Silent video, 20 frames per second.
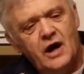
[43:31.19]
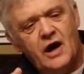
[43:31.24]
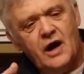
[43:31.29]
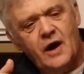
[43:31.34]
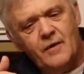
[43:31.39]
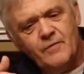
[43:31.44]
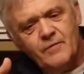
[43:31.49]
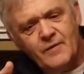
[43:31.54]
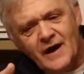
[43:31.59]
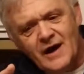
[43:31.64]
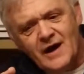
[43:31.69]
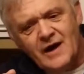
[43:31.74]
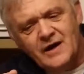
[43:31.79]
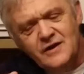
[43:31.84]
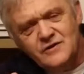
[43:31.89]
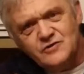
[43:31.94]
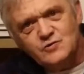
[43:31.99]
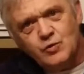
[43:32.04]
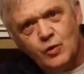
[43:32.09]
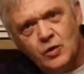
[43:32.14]
and
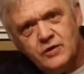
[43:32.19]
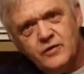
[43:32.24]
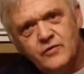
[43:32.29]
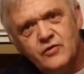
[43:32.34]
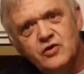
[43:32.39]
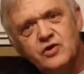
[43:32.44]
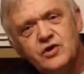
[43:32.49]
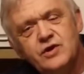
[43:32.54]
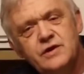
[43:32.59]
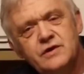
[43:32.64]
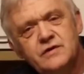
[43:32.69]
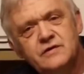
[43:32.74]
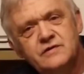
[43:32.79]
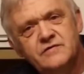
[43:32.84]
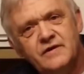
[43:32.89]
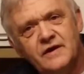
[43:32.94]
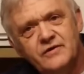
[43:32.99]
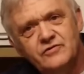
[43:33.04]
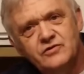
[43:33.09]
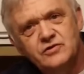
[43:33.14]
that is one of the key
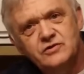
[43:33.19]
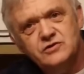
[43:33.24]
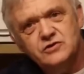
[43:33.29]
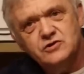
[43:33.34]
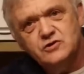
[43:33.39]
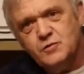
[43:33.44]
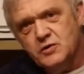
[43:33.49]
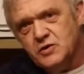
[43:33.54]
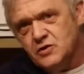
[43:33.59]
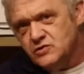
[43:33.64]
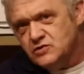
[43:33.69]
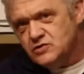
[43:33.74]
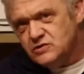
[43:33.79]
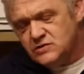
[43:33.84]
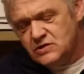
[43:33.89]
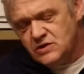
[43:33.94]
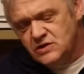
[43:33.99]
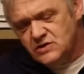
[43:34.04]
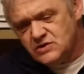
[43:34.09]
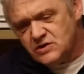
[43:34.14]
advantages
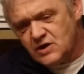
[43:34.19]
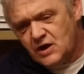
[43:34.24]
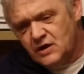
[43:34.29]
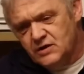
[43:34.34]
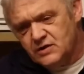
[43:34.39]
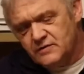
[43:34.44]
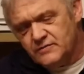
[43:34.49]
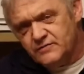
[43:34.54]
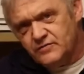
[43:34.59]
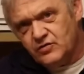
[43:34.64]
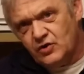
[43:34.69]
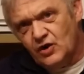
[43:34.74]
because these kind of